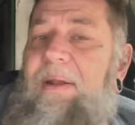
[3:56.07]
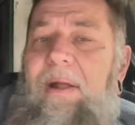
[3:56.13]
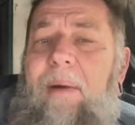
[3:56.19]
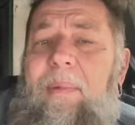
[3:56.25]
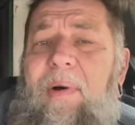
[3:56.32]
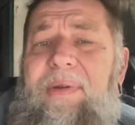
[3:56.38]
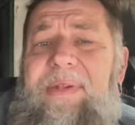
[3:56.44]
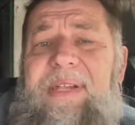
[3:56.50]

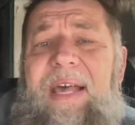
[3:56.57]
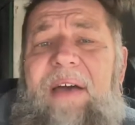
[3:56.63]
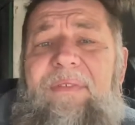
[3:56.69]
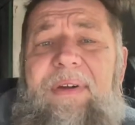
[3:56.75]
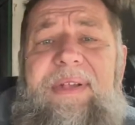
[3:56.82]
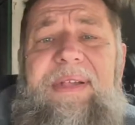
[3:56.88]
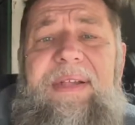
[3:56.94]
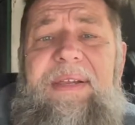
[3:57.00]
almost
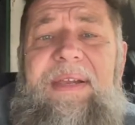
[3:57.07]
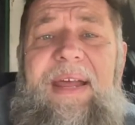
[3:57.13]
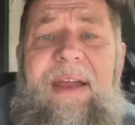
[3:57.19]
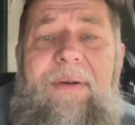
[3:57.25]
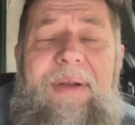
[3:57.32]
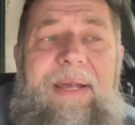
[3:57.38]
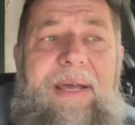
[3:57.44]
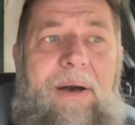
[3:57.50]
every
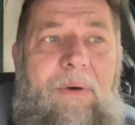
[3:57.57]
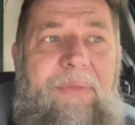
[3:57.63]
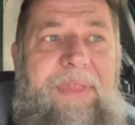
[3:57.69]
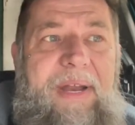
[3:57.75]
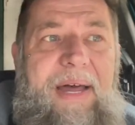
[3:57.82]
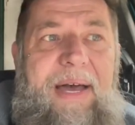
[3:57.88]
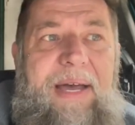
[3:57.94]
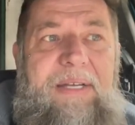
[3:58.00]
scenario
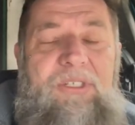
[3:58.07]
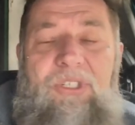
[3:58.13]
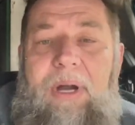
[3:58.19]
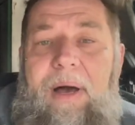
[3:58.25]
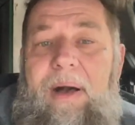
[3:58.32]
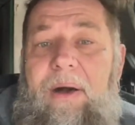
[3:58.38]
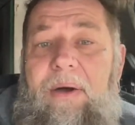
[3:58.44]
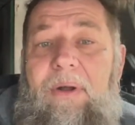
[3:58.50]
that I
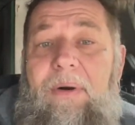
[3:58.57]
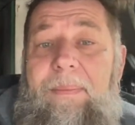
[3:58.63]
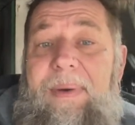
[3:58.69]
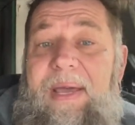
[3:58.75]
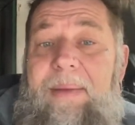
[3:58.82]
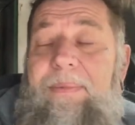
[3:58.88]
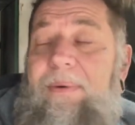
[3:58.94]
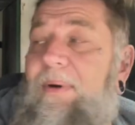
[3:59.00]
draw out on
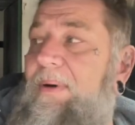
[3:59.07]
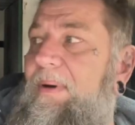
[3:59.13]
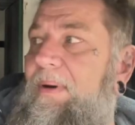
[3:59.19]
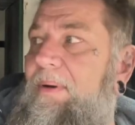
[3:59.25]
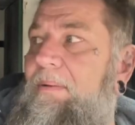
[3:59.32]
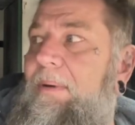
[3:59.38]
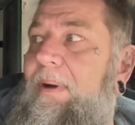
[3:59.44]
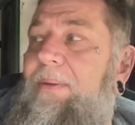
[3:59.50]

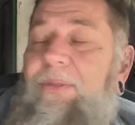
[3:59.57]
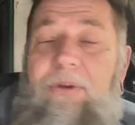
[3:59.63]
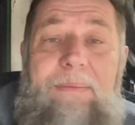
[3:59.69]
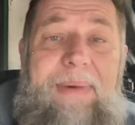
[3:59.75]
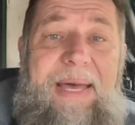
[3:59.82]
paper or run through